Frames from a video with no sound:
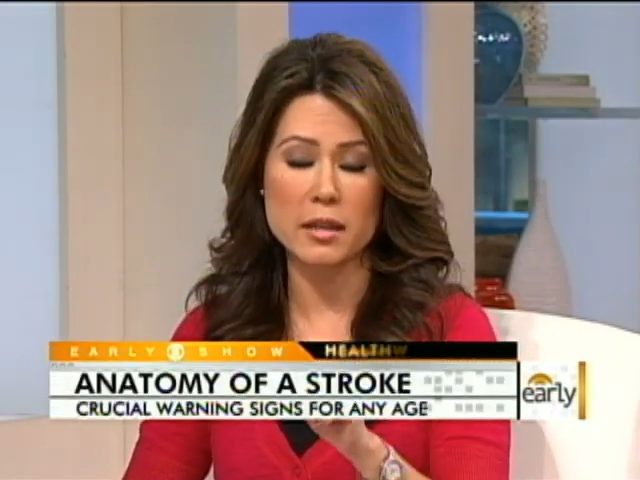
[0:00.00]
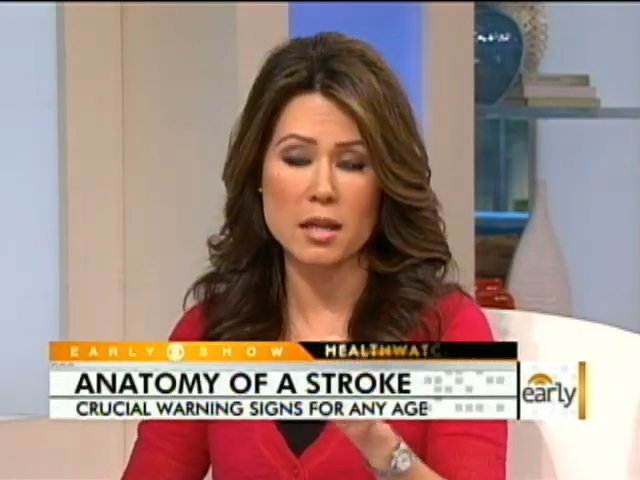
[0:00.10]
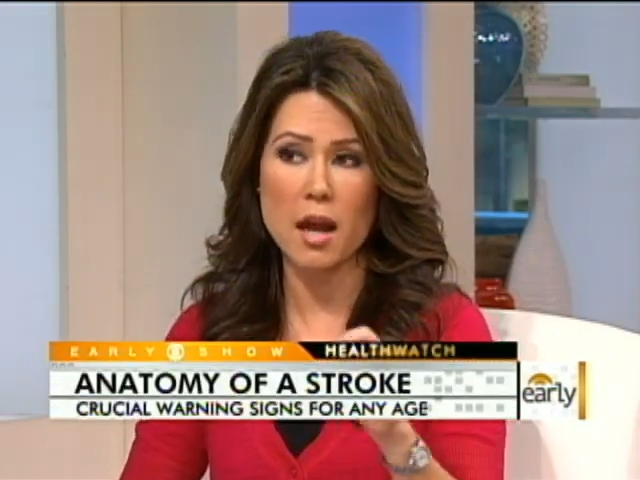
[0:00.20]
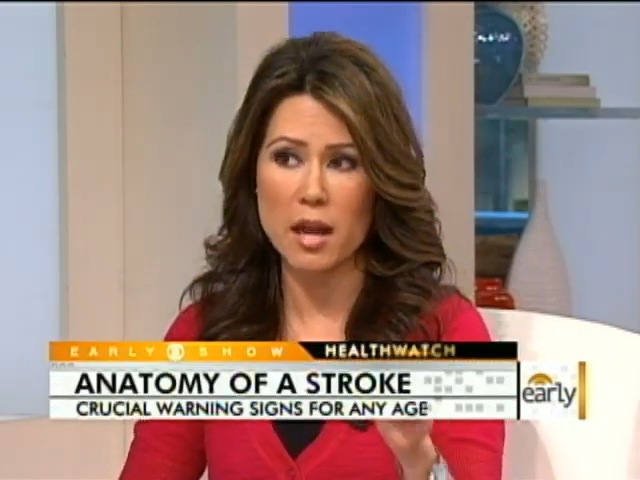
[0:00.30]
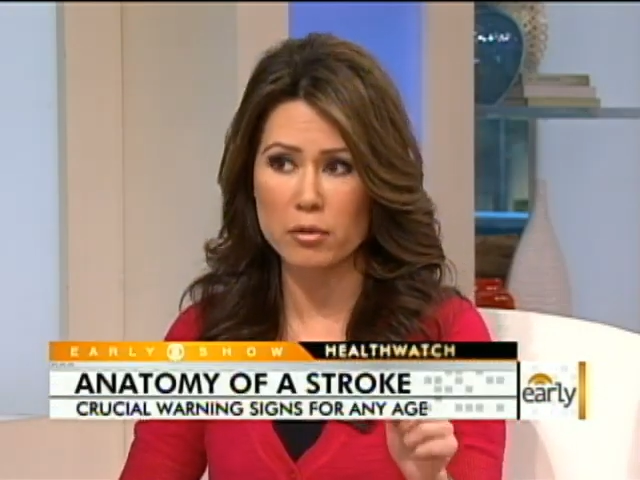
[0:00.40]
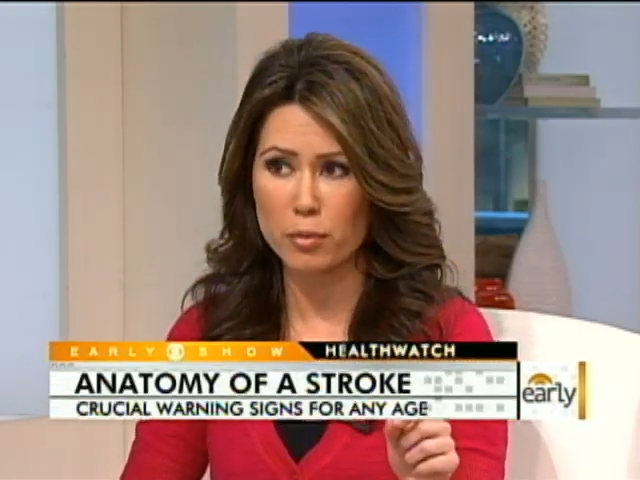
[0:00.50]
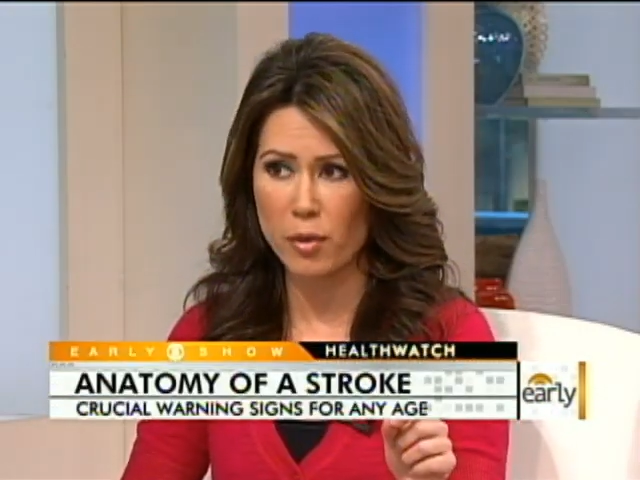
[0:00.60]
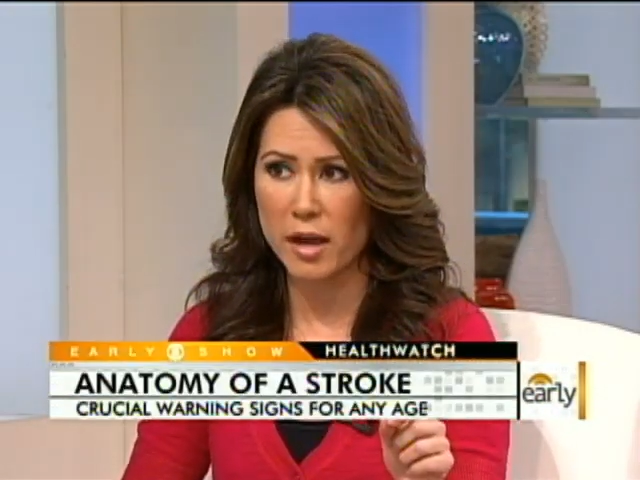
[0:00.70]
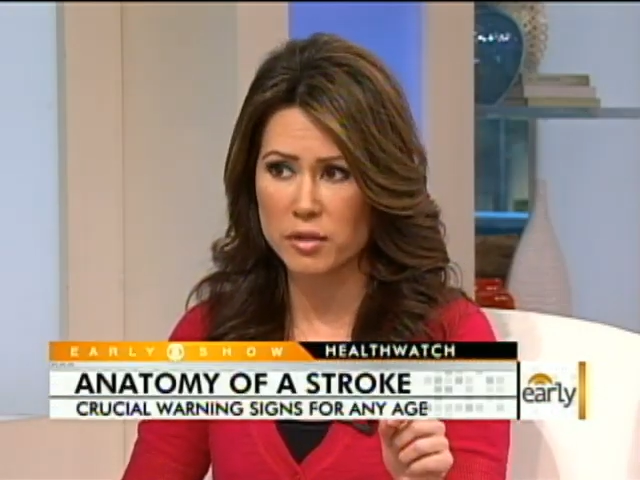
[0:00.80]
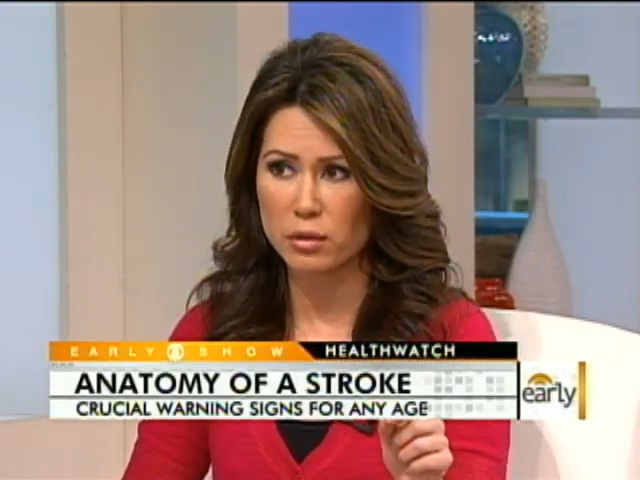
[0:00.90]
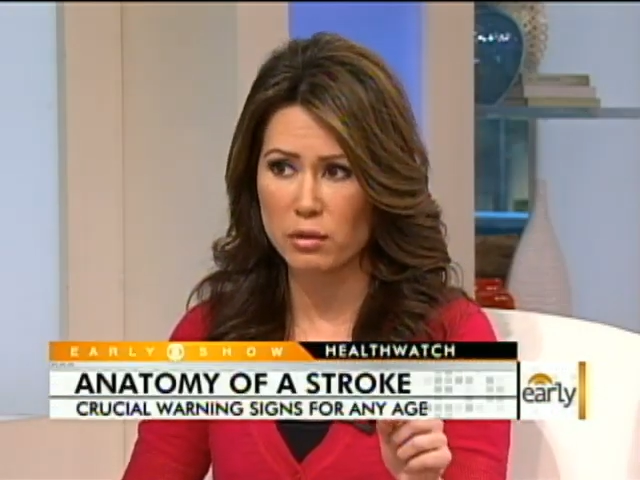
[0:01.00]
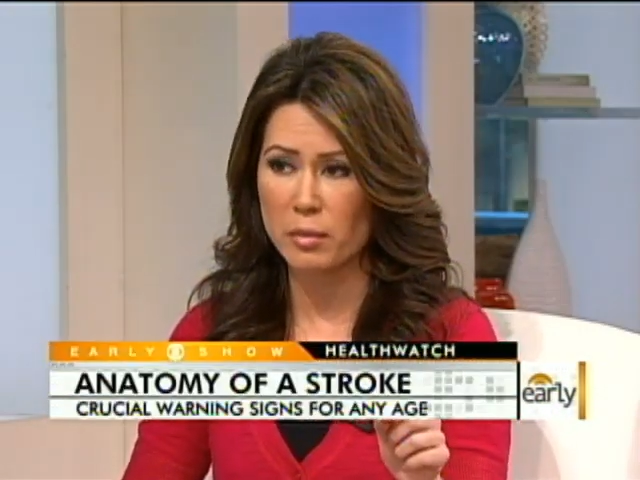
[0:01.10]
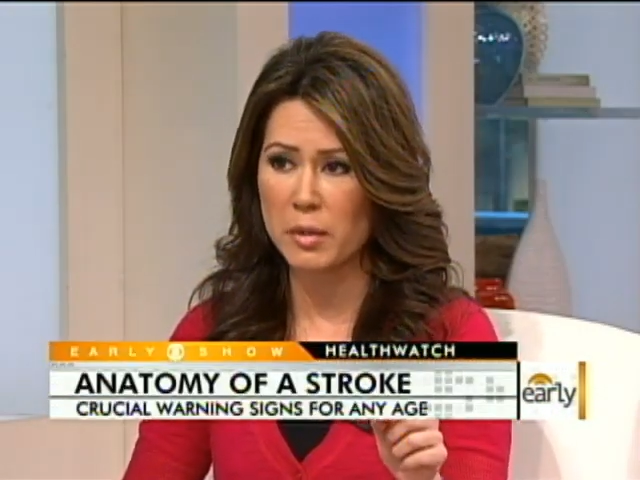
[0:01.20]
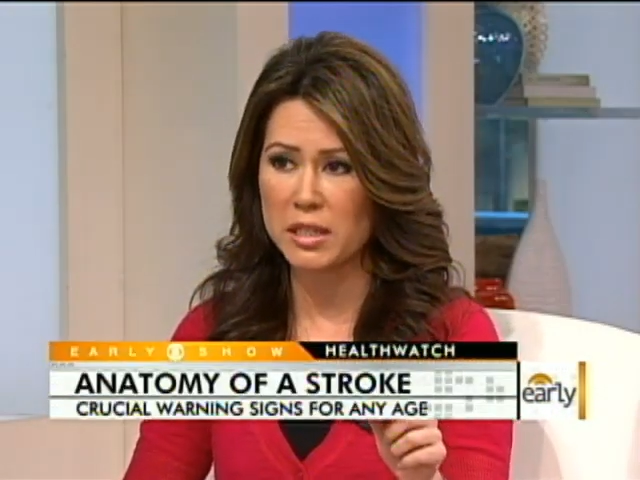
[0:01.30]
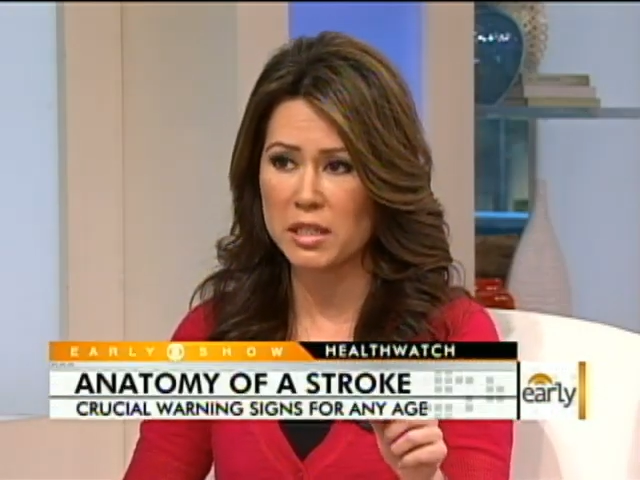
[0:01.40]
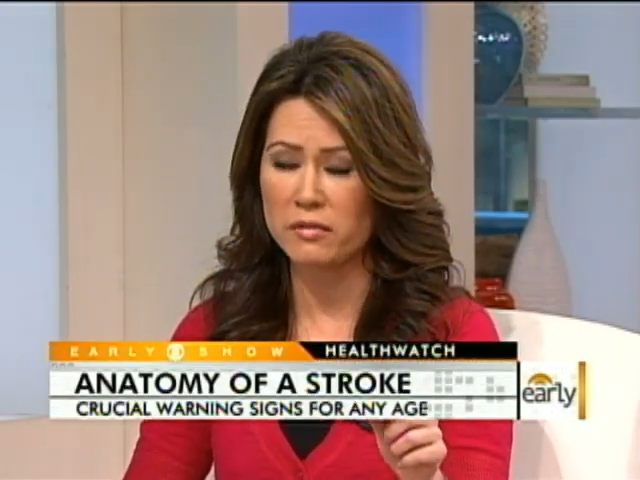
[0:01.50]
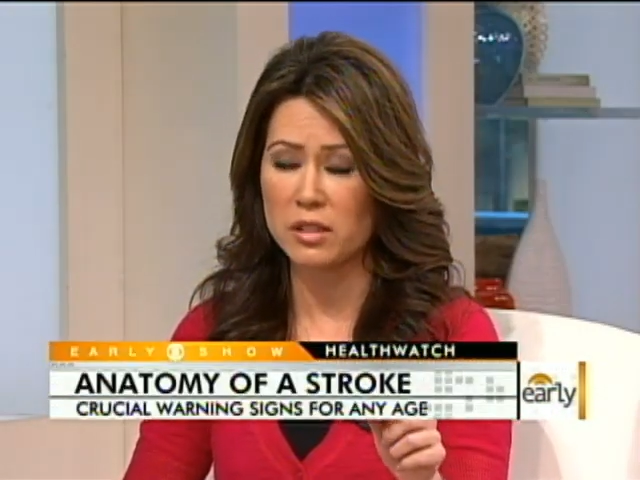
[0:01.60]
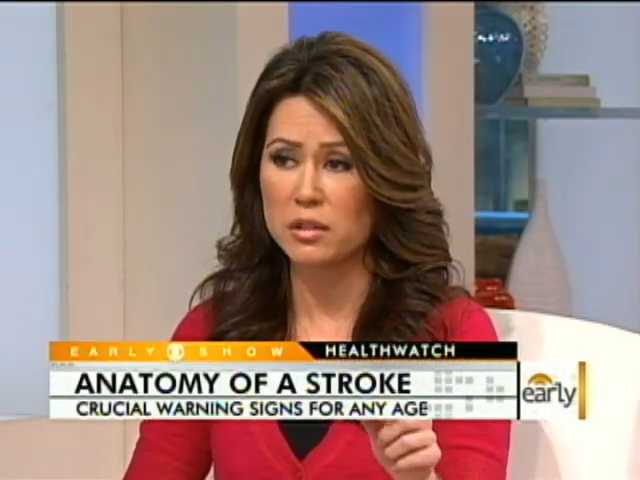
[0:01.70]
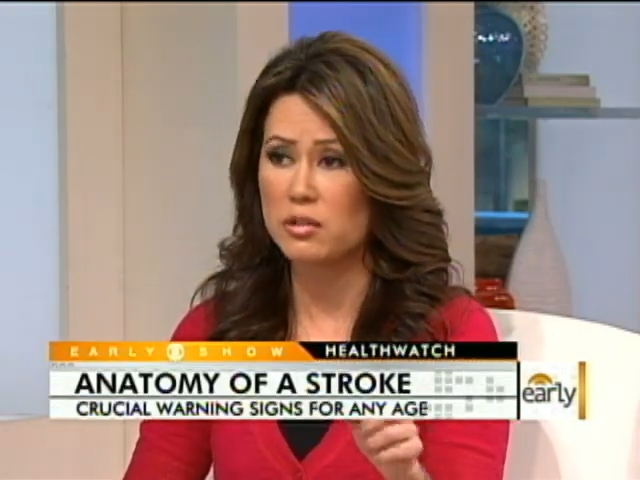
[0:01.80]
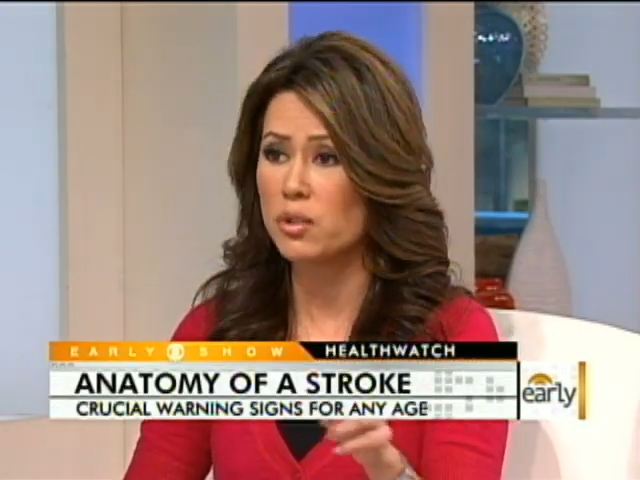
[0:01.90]
the chiropractor or maybe
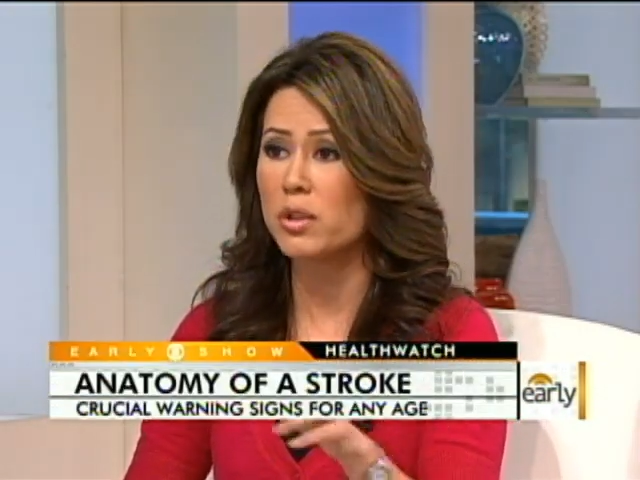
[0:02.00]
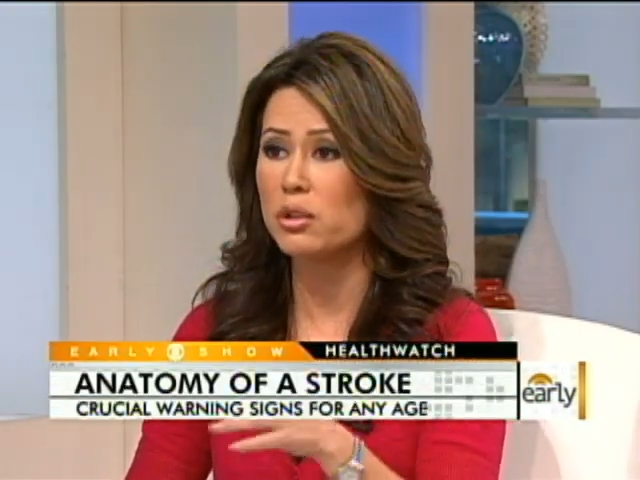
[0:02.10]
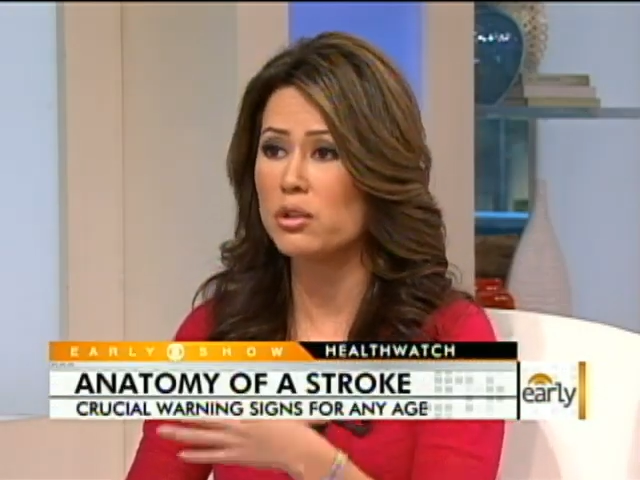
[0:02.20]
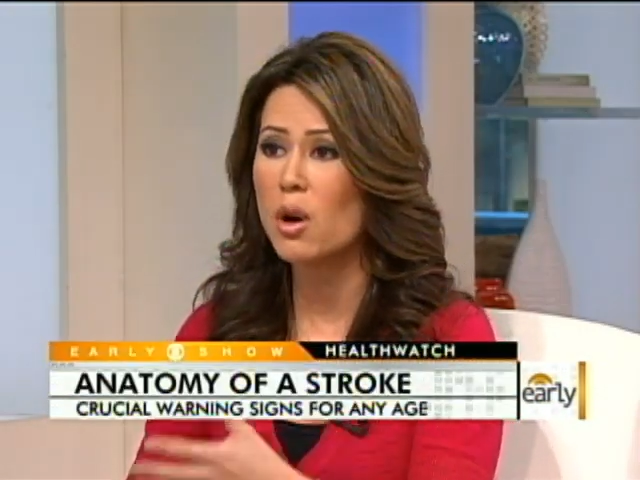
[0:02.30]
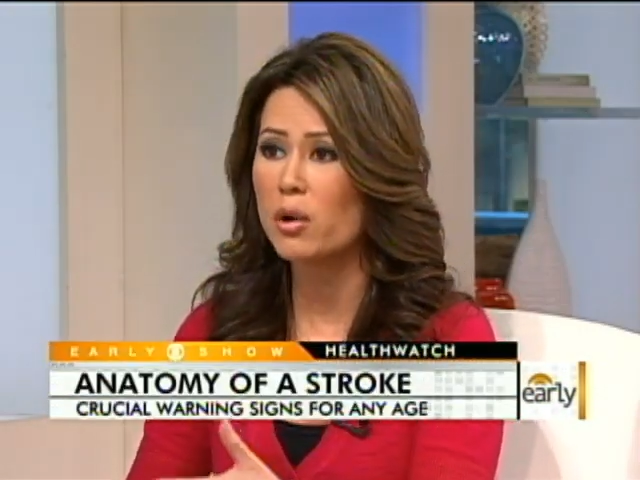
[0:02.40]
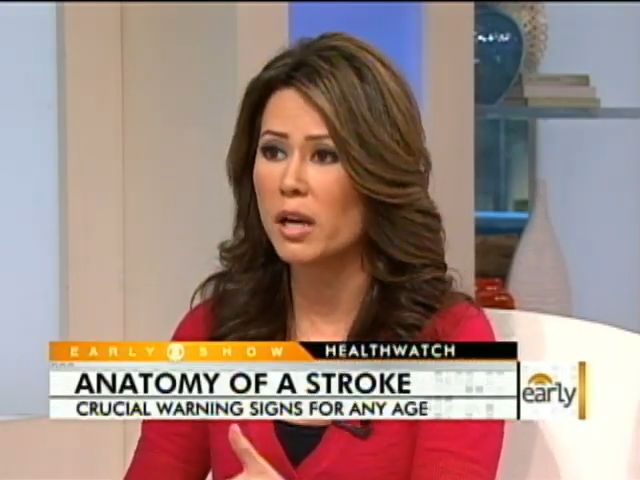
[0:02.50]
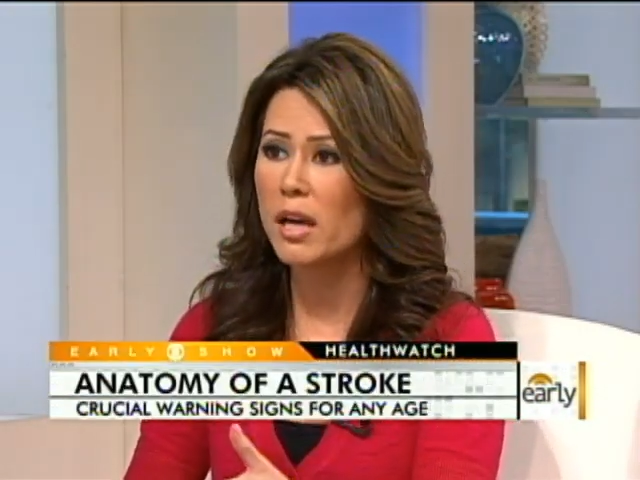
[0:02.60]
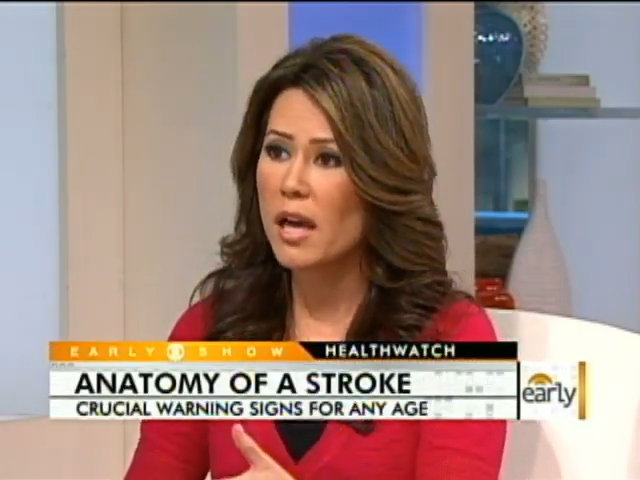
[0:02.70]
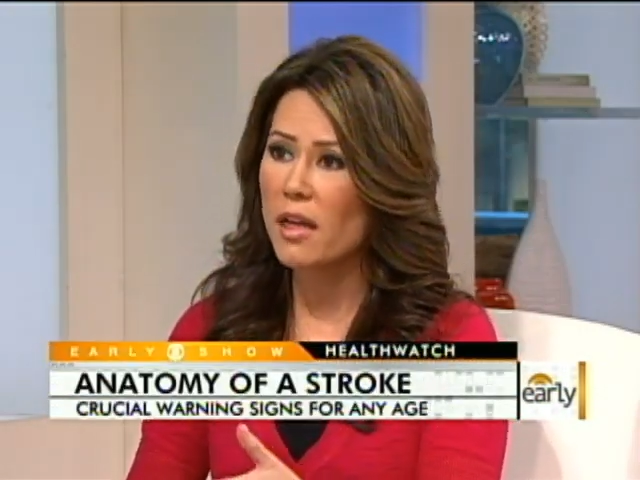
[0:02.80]
even doing yoga,